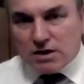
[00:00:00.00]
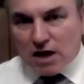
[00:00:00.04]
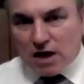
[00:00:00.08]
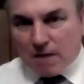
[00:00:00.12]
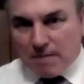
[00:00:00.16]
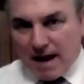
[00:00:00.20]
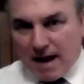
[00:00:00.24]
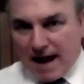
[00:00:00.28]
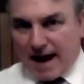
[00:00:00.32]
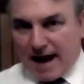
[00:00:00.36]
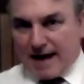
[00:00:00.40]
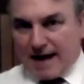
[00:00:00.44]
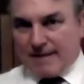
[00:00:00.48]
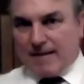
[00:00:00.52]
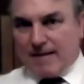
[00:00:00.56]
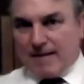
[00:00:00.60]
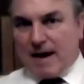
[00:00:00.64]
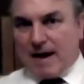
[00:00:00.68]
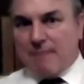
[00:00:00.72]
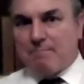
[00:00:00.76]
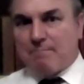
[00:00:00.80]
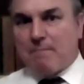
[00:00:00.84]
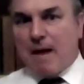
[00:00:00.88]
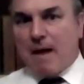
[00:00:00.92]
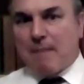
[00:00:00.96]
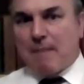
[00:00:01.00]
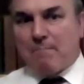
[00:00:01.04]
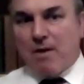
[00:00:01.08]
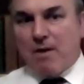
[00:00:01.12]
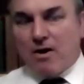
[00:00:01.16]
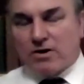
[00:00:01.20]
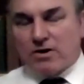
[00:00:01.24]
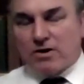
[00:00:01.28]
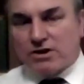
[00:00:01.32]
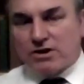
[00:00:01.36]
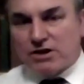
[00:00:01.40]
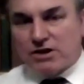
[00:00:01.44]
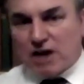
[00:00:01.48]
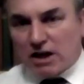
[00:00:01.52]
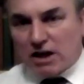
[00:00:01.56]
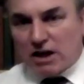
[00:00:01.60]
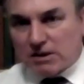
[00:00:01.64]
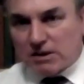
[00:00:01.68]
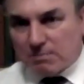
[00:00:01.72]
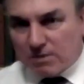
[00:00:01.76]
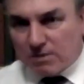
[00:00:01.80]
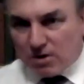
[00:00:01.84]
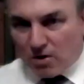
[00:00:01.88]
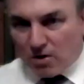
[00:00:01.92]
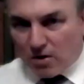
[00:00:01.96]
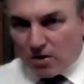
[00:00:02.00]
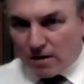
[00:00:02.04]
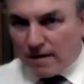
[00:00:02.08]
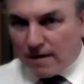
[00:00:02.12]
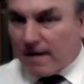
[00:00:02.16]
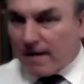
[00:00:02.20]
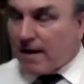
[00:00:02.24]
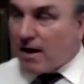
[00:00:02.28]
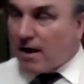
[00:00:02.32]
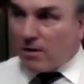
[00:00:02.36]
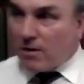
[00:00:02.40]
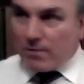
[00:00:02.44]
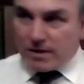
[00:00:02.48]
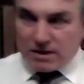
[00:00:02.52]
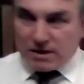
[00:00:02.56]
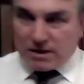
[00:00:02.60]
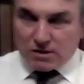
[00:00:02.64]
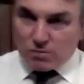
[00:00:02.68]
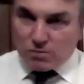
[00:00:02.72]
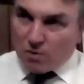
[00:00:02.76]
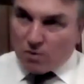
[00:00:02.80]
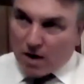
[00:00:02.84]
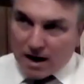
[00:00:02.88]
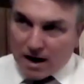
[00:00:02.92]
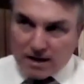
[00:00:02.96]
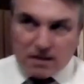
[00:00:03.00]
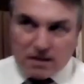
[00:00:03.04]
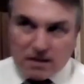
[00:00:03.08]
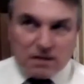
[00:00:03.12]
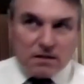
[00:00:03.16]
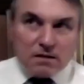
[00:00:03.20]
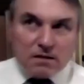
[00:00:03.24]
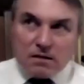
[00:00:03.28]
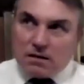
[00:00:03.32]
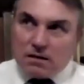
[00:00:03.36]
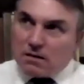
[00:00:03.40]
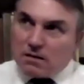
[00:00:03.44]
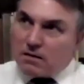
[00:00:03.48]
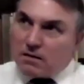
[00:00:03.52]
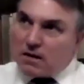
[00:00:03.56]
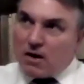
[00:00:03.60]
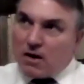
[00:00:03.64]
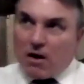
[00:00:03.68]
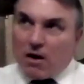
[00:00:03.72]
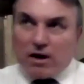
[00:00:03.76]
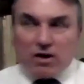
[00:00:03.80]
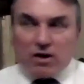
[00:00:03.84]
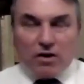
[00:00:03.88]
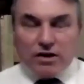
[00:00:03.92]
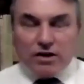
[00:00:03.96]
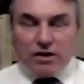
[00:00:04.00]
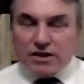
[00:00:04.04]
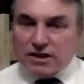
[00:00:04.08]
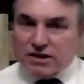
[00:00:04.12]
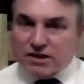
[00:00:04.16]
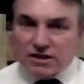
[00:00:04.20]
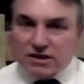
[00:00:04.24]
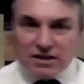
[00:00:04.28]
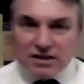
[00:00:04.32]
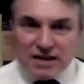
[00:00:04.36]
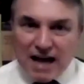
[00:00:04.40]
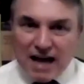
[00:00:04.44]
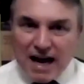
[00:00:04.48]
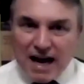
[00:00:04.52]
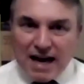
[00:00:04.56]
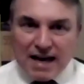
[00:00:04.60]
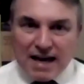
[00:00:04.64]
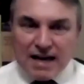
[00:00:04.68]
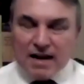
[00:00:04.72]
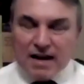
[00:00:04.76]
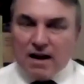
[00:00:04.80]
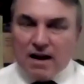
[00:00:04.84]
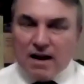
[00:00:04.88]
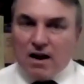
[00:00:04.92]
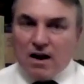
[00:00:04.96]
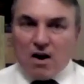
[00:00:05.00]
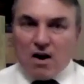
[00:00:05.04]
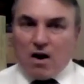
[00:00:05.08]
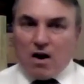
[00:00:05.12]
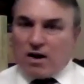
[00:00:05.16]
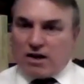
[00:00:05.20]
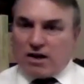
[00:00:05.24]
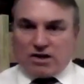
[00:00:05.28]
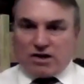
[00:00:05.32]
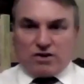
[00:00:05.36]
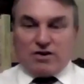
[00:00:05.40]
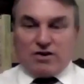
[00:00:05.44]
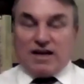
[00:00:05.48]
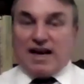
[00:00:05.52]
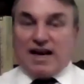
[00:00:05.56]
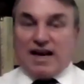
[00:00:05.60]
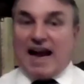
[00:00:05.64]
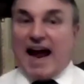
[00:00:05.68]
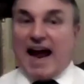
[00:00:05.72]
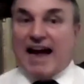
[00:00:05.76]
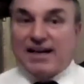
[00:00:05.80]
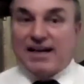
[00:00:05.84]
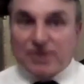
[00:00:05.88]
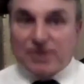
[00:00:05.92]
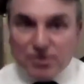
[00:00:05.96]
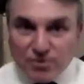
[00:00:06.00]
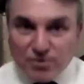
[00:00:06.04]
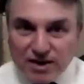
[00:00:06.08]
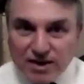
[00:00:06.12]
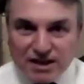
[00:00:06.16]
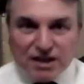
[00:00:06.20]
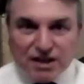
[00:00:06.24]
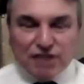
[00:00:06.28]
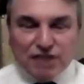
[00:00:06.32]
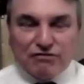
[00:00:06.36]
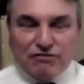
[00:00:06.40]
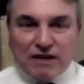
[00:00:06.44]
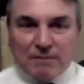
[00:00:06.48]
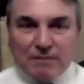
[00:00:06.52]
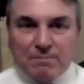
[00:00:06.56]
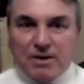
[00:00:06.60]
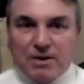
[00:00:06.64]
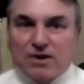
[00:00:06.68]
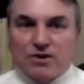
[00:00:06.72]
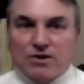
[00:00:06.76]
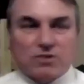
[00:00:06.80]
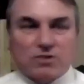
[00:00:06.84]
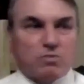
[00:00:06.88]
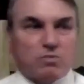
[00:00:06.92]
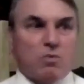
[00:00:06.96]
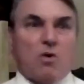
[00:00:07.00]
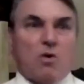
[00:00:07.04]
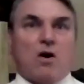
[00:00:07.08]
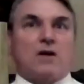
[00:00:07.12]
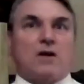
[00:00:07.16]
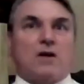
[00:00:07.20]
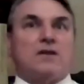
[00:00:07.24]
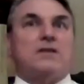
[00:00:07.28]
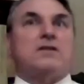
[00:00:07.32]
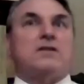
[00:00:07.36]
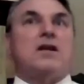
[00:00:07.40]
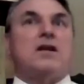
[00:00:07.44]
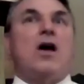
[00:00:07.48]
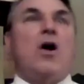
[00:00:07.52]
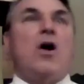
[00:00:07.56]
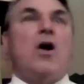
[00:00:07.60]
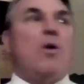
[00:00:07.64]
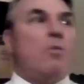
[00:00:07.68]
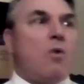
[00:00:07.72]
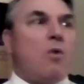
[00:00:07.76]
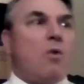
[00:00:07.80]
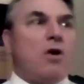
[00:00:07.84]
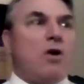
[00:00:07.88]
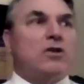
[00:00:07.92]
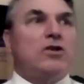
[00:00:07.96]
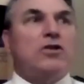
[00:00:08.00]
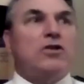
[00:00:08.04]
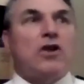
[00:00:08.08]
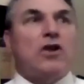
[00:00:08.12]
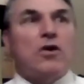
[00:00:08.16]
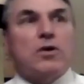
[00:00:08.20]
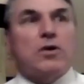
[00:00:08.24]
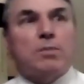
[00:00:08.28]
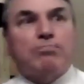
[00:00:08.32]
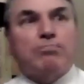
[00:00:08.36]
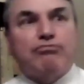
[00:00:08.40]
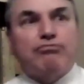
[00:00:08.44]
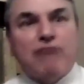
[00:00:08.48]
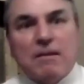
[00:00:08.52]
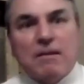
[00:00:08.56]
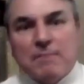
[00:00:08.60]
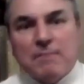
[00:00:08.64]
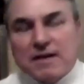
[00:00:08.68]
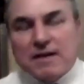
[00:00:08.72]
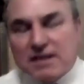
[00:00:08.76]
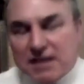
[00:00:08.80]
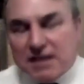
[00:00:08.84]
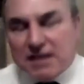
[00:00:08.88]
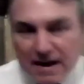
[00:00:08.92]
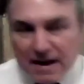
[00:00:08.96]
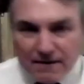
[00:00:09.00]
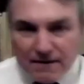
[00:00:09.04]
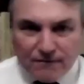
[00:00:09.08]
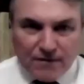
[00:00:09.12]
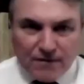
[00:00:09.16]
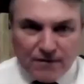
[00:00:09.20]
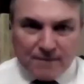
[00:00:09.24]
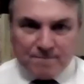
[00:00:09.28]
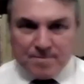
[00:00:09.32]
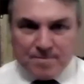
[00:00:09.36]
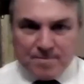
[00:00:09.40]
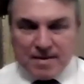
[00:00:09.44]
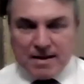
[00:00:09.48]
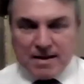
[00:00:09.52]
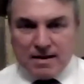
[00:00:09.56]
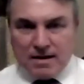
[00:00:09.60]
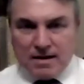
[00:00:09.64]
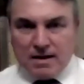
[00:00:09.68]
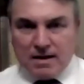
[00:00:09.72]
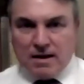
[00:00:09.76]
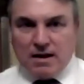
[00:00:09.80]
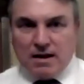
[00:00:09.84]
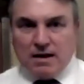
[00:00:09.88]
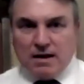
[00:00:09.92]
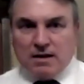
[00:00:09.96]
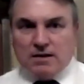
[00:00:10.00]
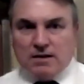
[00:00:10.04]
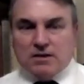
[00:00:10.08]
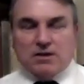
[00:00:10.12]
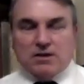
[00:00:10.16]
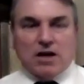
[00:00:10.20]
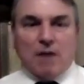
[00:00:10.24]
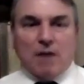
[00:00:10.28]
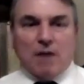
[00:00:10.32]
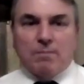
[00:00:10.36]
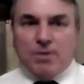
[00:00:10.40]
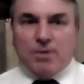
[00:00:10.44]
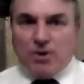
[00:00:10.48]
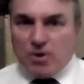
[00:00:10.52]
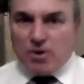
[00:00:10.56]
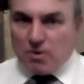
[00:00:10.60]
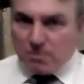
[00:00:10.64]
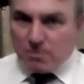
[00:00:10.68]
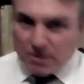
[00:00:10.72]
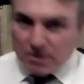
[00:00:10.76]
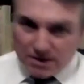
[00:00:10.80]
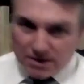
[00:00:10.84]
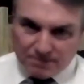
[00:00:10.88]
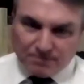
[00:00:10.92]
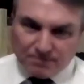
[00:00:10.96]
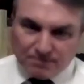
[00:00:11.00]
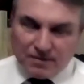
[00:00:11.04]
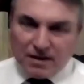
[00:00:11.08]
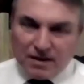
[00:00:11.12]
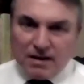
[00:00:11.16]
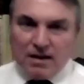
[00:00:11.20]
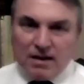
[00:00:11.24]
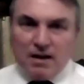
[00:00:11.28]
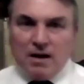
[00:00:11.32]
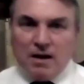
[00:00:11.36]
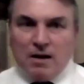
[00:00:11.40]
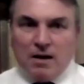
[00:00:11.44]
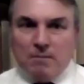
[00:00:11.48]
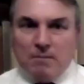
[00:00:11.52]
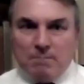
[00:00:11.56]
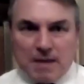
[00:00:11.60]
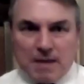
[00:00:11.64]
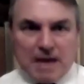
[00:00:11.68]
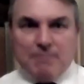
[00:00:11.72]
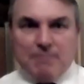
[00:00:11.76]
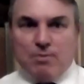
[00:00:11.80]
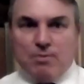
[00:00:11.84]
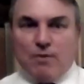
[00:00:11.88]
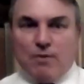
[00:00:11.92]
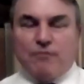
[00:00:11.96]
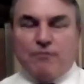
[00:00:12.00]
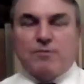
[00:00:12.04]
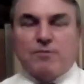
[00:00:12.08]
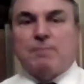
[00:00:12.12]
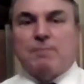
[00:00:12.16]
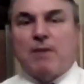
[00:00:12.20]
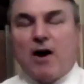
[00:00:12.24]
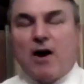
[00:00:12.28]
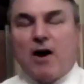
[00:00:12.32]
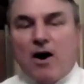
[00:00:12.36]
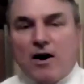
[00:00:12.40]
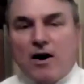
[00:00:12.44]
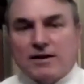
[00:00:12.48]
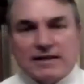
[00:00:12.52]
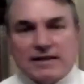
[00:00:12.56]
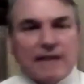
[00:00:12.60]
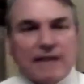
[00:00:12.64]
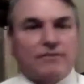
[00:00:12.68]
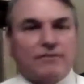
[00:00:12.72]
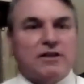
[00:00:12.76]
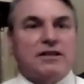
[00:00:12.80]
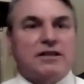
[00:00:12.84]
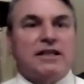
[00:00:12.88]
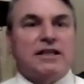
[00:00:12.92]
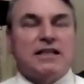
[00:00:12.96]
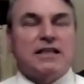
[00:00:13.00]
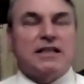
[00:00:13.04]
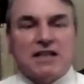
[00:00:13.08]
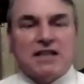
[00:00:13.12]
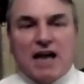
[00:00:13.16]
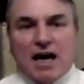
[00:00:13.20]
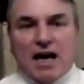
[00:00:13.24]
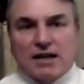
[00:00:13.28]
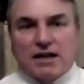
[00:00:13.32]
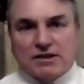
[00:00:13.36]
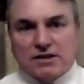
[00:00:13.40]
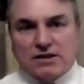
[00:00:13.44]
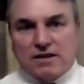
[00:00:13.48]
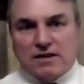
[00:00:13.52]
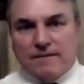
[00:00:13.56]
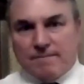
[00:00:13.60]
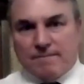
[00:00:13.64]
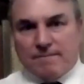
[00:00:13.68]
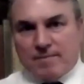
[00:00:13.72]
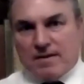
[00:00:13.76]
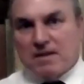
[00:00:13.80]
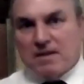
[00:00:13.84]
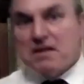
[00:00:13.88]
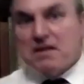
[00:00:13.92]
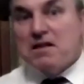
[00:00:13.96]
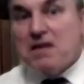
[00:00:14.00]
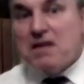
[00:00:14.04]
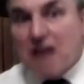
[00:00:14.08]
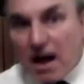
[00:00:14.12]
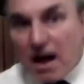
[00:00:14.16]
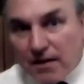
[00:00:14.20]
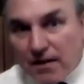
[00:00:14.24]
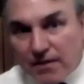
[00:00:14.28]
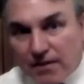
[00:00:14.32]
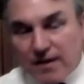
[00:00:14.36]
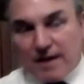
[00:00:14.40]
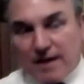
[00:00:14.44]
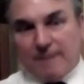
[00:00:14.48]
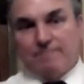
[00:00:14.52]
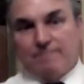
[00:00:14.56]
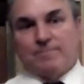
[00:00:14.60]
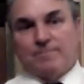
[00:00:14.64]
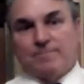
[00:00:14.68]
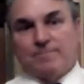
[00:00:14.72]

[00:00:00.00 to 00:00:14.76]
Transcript: up at and, and pass judgment on, which is why the ideologies today are just going to cancel history. Because what does what do those primitive, subhuman people from the past have to teach us? Nothing